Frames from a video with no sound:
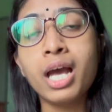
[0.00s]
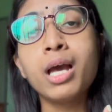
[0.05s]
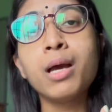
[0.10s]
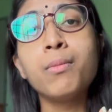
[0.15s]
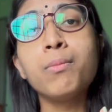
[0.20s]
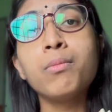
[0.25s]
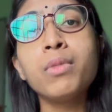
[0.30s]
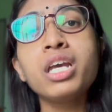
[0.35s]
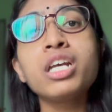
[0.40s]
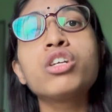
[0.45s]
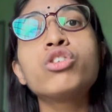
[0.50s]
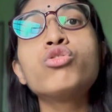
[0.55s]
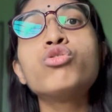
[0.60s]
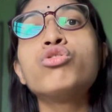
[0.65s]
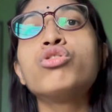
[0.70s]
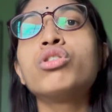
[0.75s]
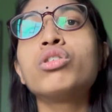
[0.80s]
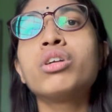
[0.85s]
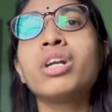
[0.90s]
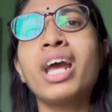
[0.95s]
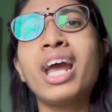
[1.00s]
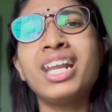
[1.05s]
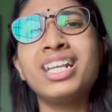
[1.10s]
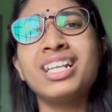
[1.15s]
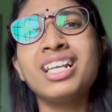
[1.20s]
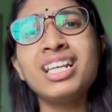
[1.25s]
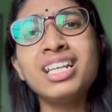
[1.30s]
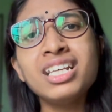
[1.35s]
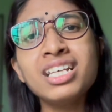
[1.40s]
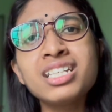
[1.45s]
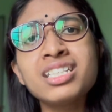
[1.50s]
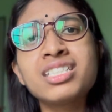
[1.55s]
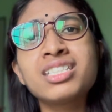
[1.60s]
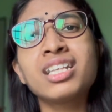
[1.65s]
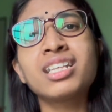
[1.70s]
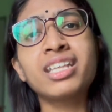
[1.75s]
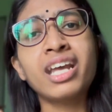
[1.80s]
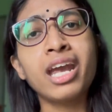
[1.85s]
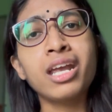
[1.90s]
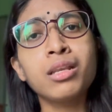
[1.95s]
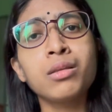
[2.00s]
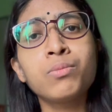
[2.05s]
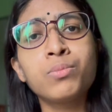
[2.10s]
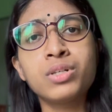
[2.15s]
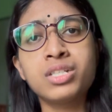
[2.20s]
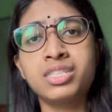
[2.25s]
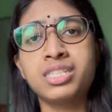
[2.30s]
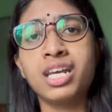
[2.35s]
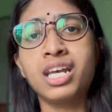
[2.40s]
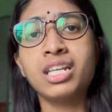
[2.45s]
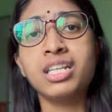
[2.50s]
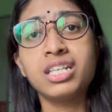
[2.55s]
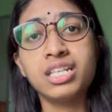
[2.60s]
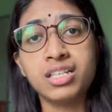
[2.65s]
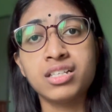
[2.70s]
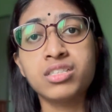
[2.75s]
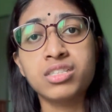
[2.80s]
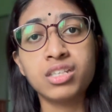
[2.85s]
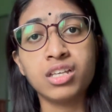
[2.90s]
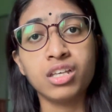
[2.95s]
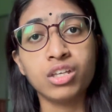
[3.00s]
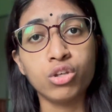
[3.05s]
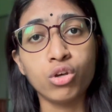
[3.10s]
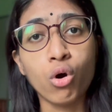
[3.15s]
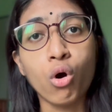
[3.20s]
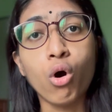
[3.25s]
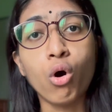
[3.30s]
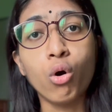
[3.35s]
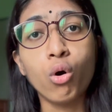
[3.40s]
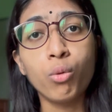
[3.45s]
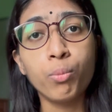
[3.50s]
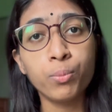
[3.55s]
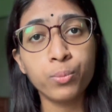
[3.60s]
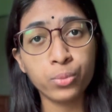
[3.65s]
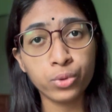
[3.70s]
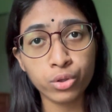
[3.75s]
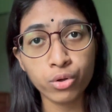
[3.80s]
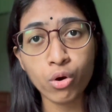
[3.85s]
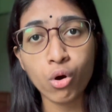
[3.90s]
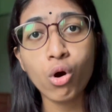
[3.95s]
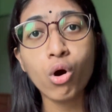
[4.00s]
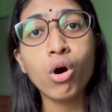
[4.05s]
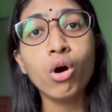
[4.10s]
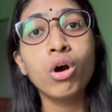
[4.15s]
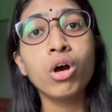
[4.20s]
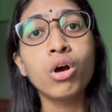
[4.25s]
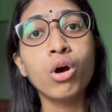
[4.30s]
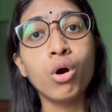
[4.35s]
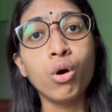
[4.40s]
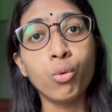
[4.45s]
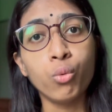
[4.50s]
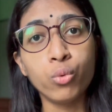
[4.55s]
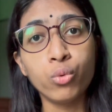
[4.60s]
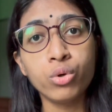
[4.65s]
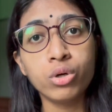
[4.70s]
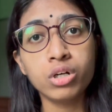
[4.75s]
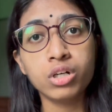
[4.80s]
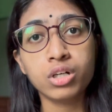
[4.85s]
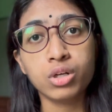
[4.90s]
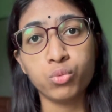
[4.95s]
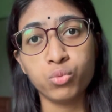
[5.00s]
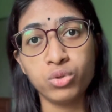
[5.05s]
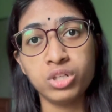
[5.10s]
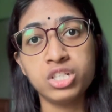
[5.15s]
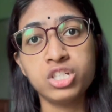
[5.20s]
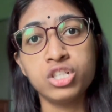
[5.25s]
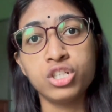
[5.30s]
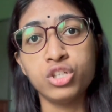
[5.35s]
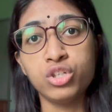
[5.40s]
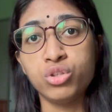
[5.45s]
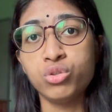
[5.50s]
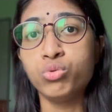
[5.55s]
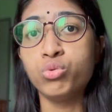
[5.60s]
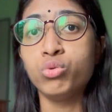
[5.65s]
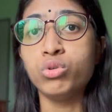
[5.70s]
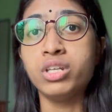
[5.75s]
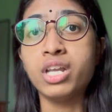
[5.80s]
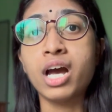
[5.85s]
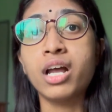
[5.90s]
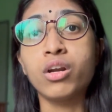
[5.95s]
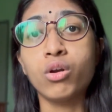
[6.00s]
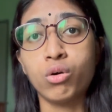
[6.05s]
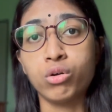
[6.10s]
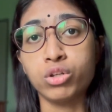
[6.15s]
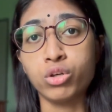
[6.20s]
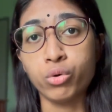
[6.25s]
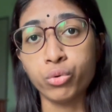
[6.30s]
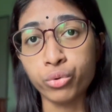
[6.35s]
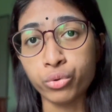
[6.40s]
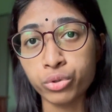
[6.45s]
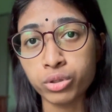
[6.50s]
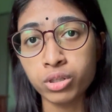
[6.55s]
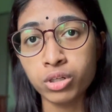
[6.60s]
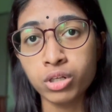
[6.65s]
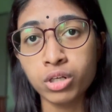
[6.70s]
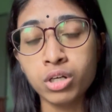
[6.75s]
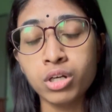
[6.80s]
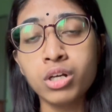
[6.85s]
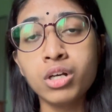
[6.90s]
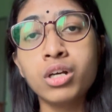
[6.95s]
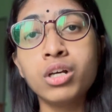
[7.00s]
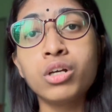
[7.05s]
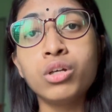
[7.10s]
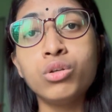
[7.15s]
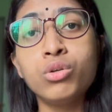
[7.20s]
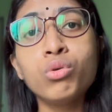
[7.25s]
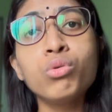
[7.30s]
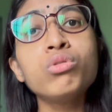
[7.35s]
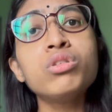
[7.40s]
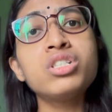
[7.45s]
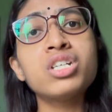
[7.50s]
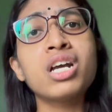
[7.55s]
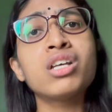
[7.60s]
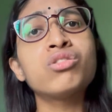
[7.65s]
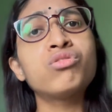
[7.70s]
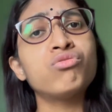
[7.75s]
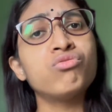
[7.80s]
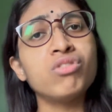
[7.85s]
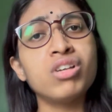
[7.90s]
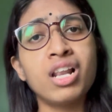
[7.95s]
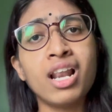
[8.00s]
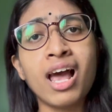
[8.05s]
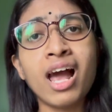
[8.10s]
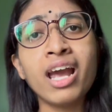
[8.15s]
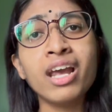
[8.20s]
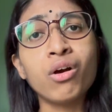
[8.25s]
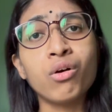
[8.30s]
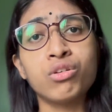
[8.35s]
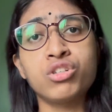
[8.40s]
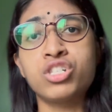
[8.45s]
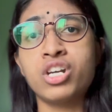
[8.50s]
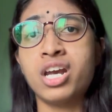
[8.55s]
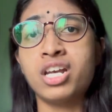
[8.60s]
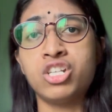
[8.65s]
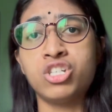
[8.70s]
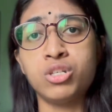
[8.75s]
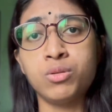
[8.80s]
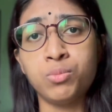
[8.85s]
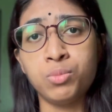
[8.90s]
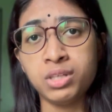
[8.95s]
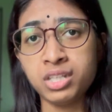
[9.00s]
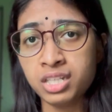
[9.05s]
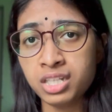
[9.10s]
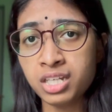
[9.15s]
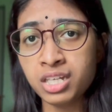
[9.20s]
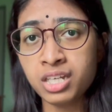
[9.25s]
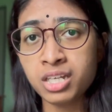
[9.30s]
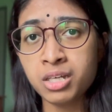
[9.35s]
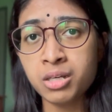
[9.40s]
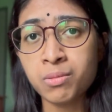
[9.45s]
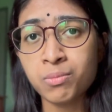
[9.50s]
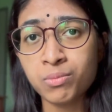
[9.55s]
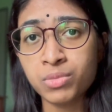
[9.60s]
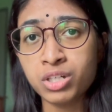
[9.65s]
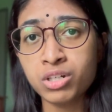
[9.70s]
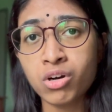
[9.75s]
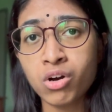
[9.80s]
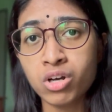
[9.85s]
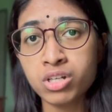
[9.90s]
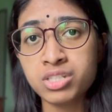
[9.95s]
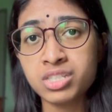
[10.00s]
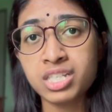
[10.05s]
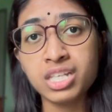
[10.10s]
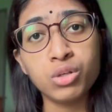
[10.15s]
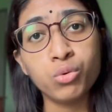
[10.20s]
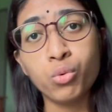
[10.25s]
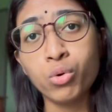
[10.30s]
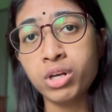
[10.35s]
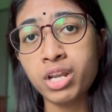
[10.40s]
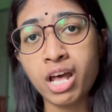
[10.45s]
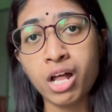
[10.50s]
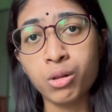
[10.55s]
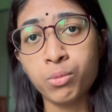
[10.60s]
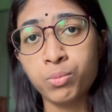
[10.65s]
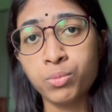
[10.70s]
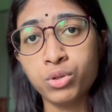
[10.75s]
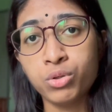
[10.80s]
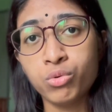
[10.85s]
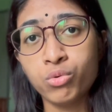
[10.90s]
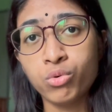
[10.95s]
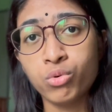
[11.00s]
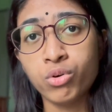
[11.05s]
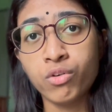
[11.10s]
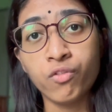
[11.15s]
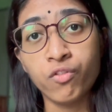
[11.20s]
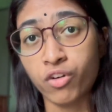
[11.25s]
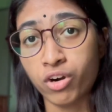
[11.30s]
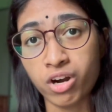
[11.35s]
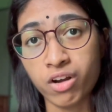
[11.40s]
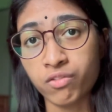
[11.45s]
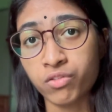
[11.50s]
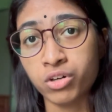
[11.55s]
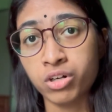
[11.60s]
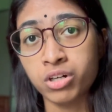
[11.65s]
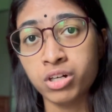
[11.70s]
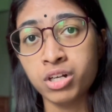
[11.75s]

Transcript: Make sure at least 10% is your pure work which you done on your own. Don't just rely on ChatGPT because it won't help you forever.